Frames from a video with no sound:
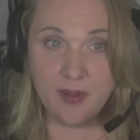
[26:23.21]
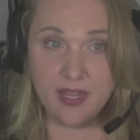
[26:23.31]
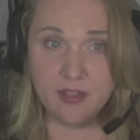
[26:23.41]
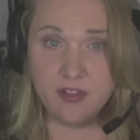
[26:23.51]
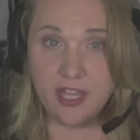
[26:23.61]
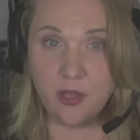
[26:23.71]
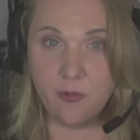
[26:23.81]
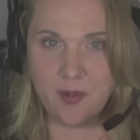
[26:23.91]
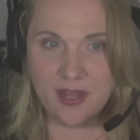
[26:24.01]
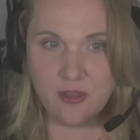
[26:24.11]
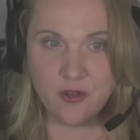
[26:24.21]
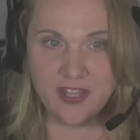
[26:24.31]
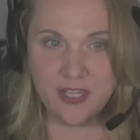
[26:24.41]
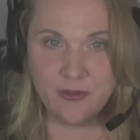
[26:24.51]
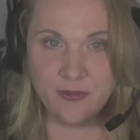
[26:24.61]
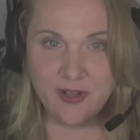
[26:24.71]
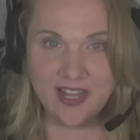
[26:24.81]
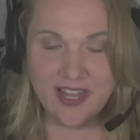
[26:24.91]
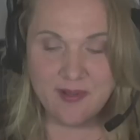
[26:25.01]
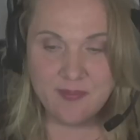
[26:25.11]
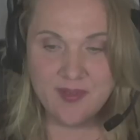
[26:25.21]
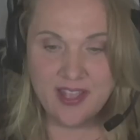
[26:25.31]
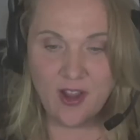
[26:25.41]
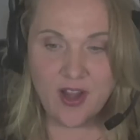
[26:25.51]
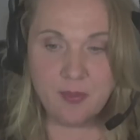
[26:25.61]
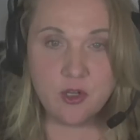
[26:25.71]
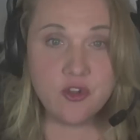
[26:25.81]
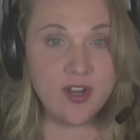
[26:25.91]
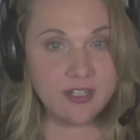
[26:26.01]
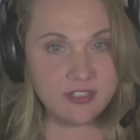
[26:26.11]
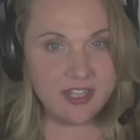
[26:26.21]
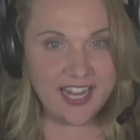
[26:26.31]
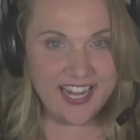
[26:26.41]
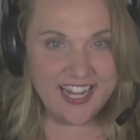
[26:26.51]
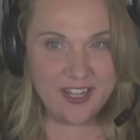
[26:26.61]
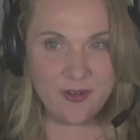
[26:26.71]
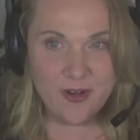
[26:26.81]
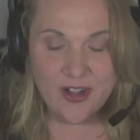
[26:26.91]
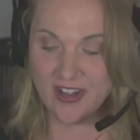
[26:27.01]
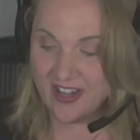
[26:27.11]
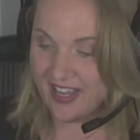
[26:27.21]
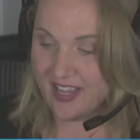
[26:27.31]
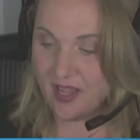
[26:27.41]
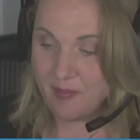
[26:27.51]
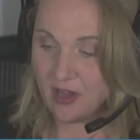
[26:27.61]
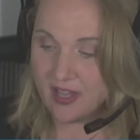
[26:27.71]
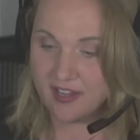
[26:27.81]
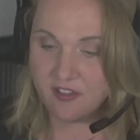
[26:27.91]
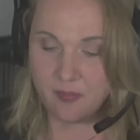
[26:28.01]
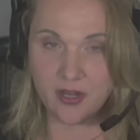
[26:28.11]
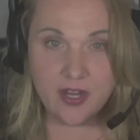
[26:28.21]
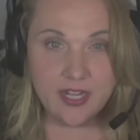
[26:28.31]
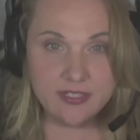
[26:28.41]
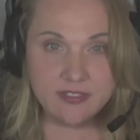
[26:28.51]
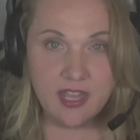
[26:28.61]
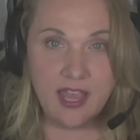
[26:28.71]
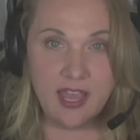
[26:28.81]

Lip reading: Because you want to make sure that you are able to translate your American experience,